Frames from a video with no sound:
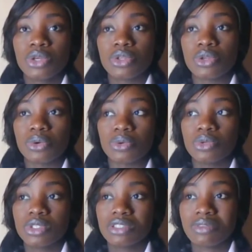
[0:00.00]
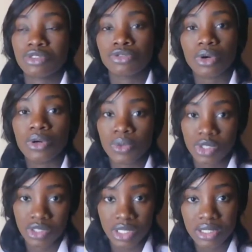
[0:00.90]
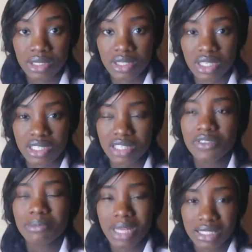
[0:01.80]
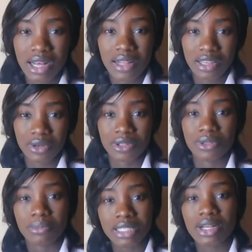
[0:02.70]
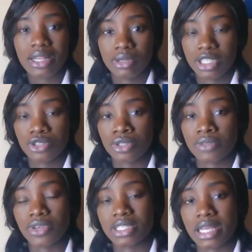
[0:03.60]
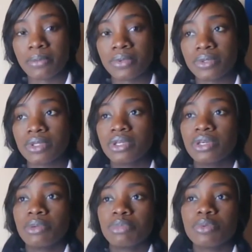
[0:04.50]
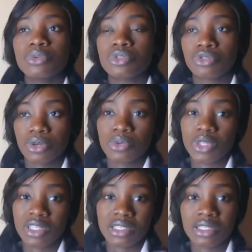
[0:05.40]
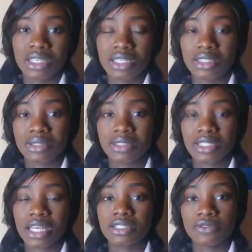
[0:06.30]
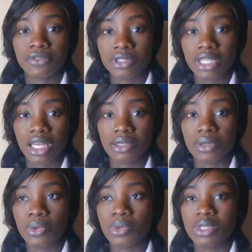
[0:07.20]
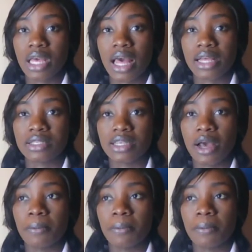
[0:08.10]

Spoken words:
you know, struggle with certain things, even mental health issues, for example, people who struggle with these things tend to feel alone and